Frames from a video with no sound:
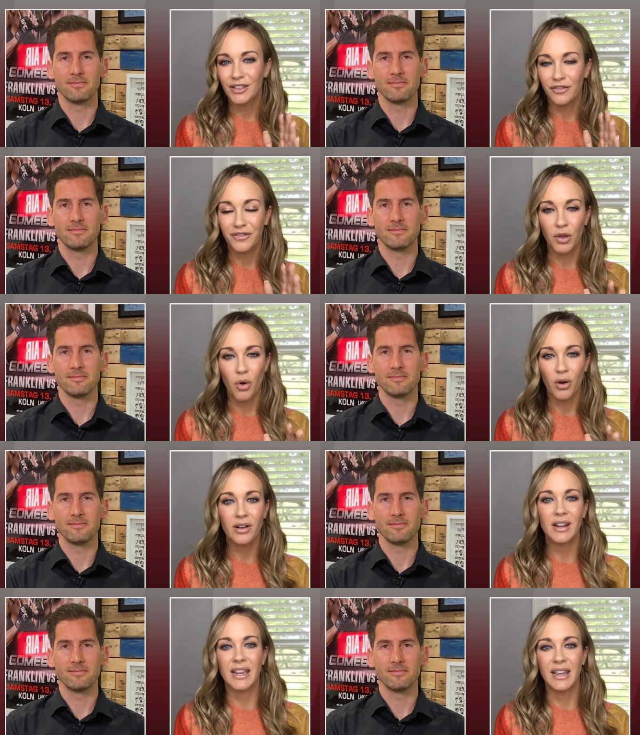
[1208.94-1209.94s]
Speaker 1: hit the
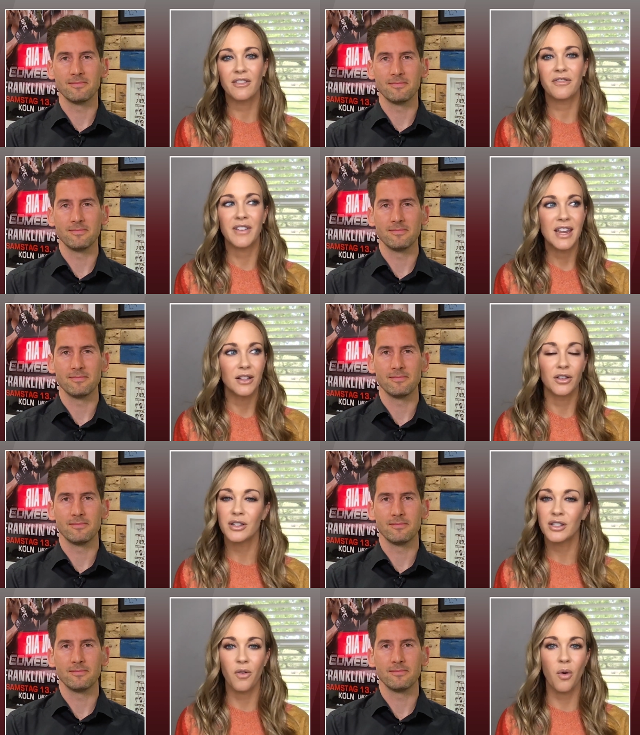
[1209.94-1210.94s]
floor if he
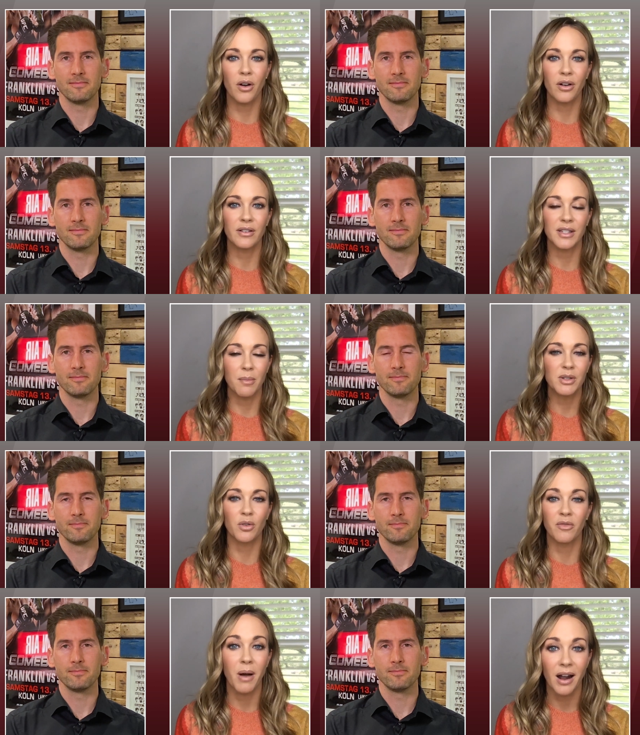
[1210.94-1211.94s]
looks for
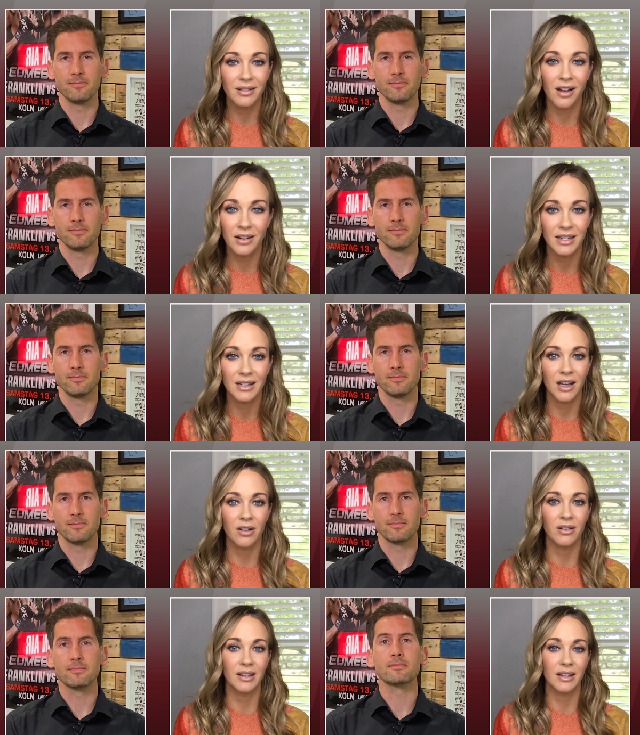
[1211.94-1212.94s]
some sort of body lock
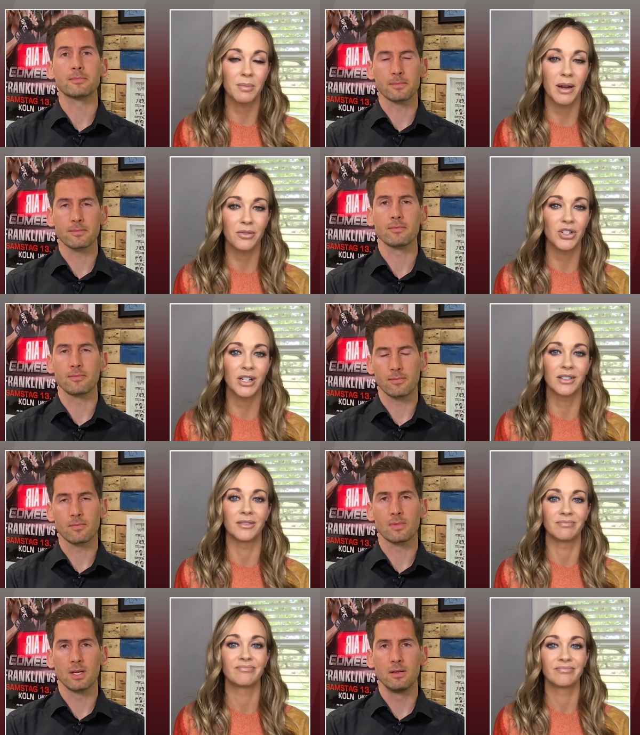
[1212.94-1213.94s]
takedown against Michael
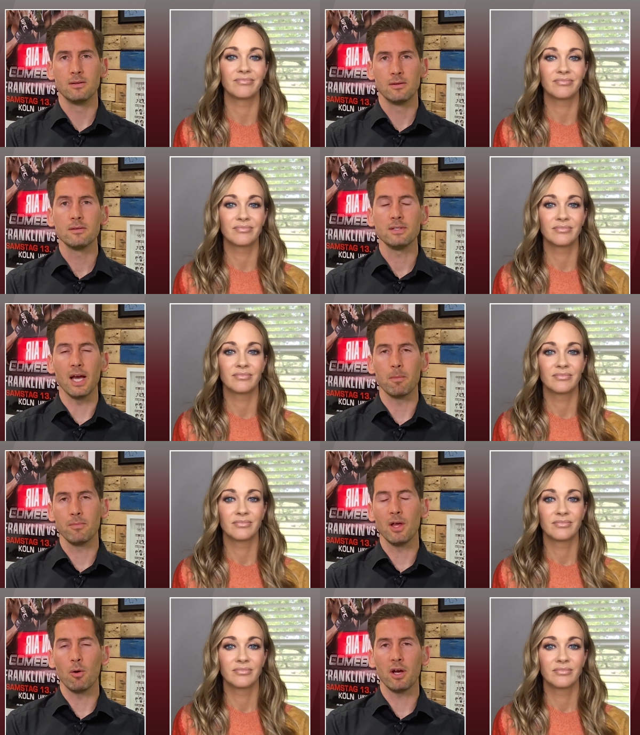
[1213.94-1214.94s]
Chandler.
Speaker 2: Yeah,
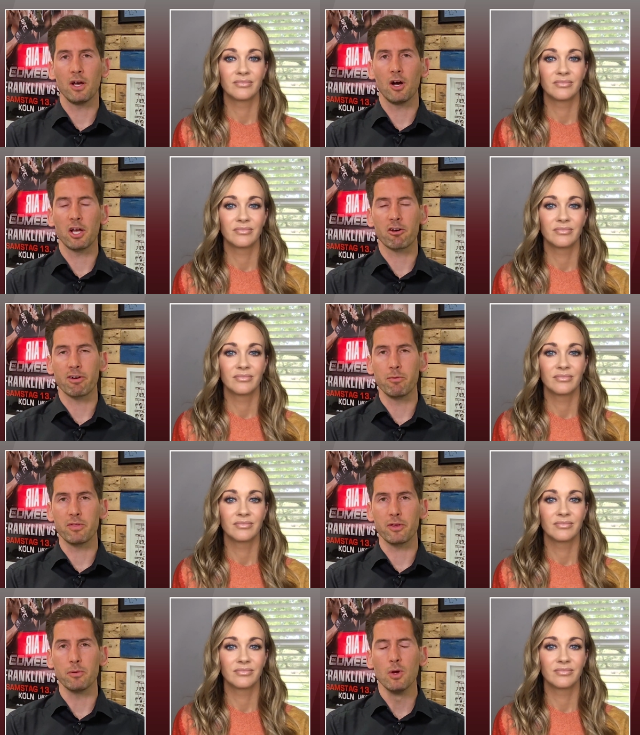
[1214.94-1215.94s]
no, I, I agree
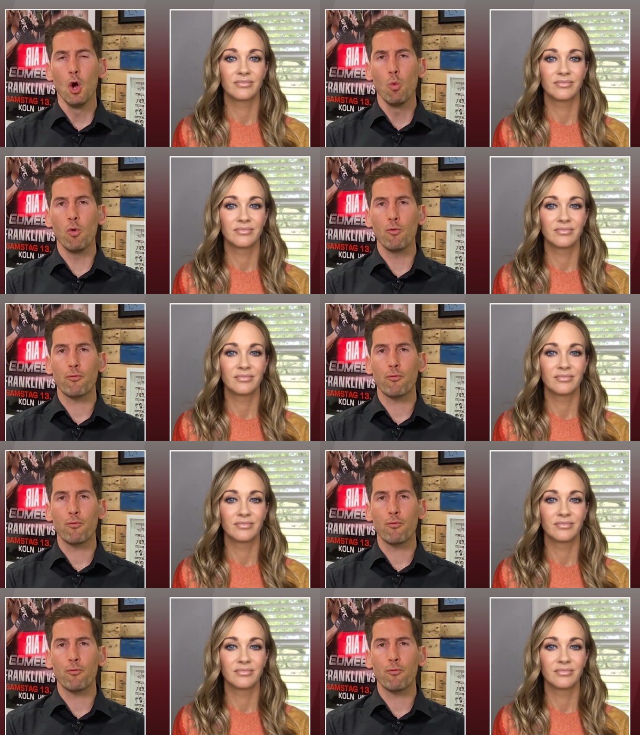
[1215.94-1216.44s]
with you. Well,